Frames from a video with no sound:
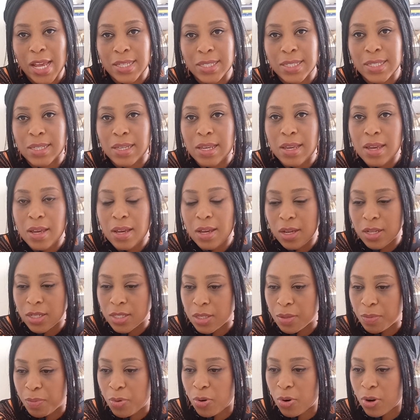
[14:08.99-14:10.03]
as
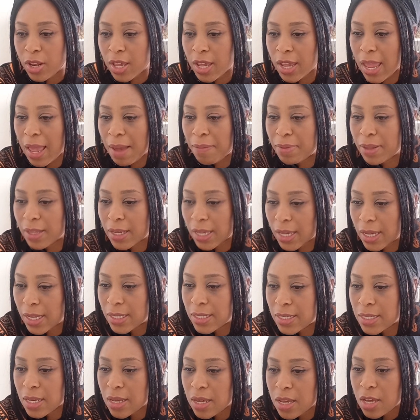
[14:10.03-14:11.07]
a supporting
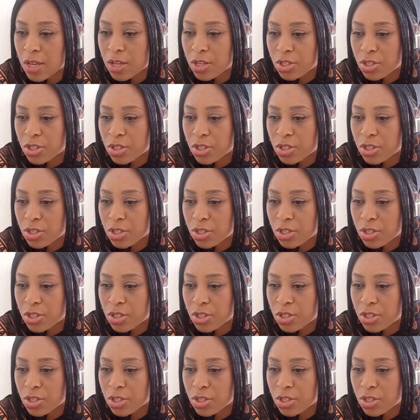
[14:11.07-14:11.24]
applicant.